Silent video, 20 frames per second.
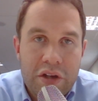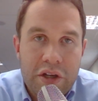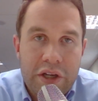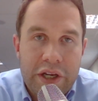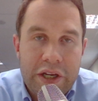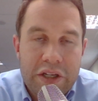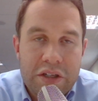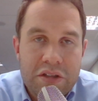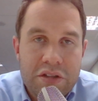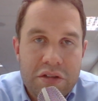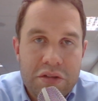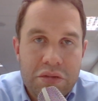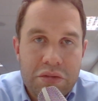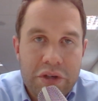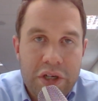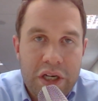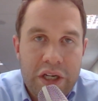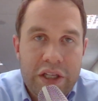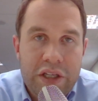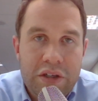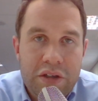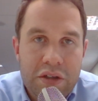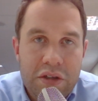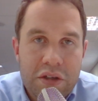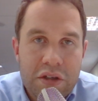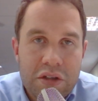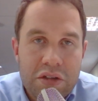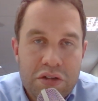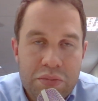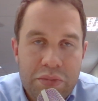it really,
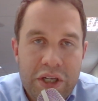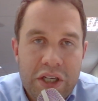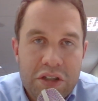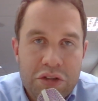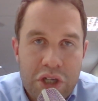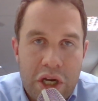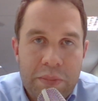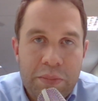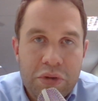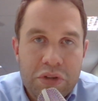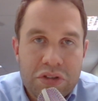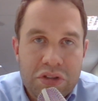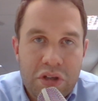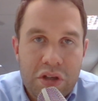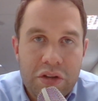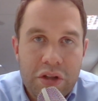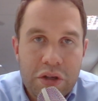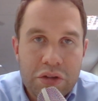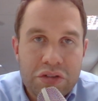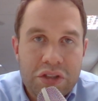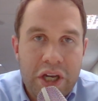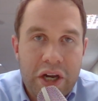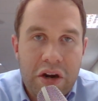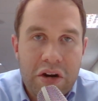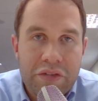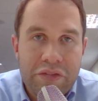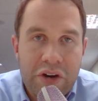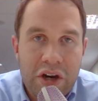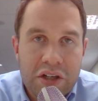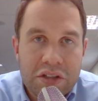to me, it tramples on those
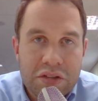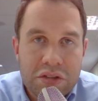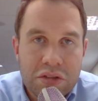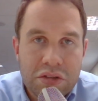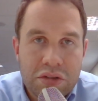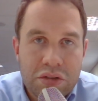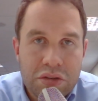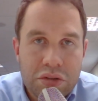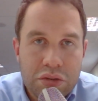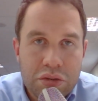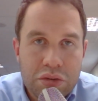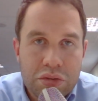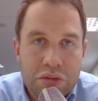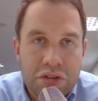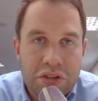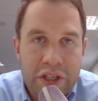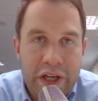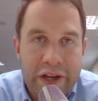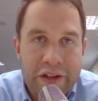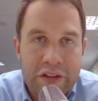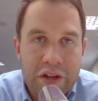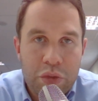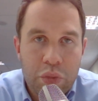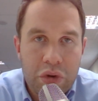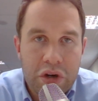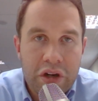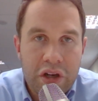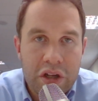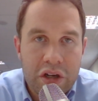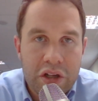sacrifices to say that
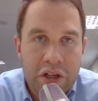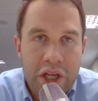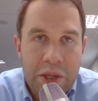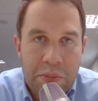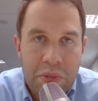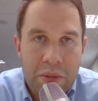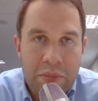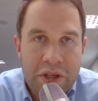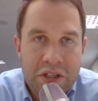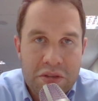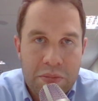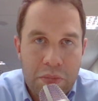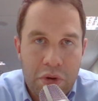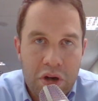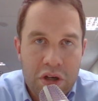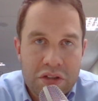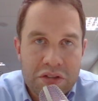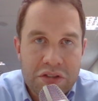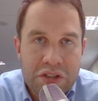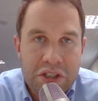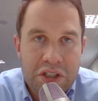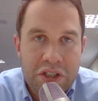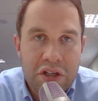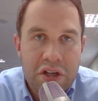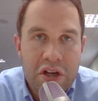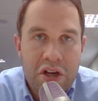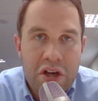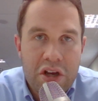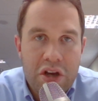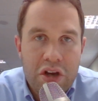we're going to implement a policy
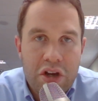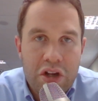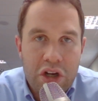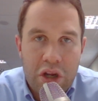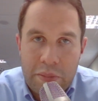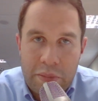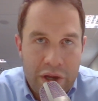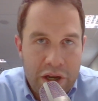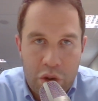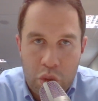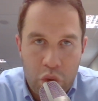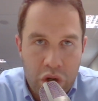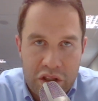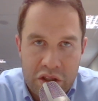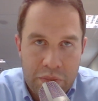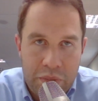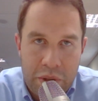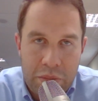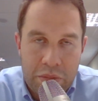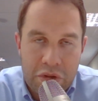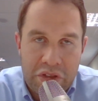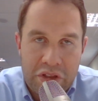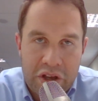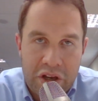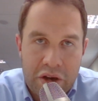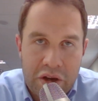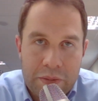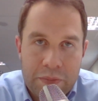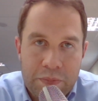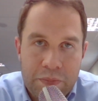no matter what the people
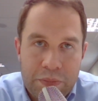think.